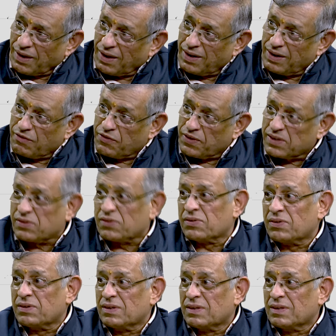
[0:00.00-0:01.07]
in the
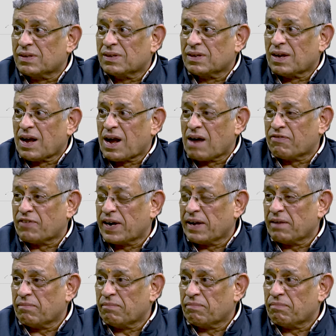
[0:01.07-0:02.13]
first half a day.